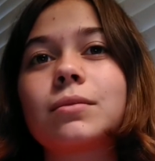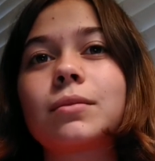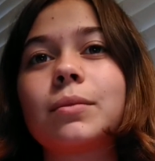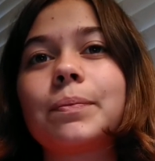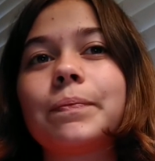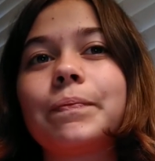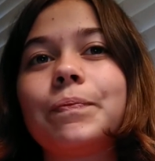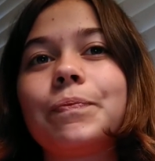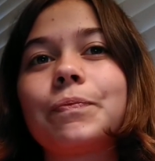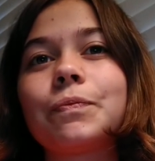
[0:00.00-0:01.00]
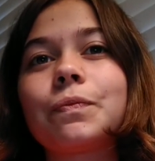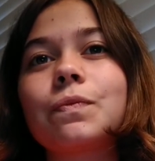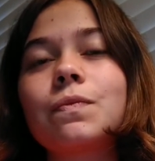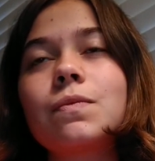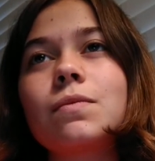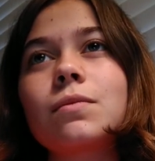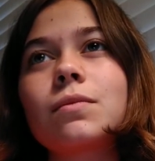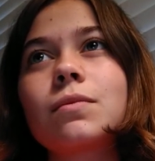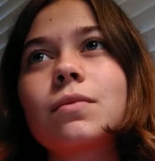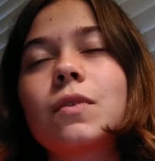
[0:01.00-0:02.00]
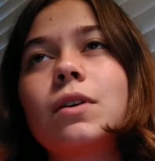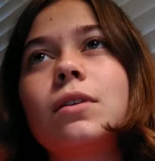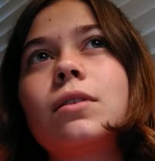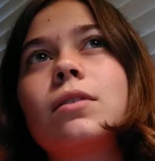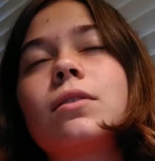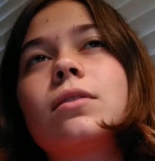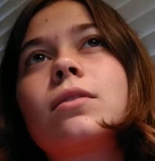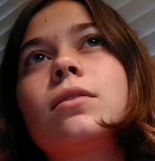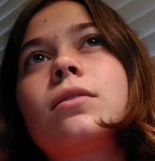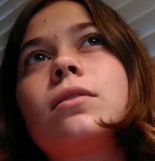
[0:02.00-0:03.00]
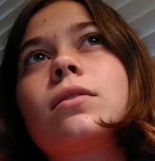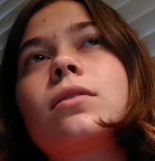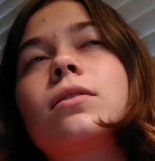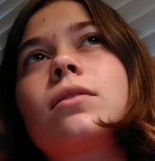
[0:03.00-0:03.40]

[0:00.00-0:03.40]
Nobody speaks.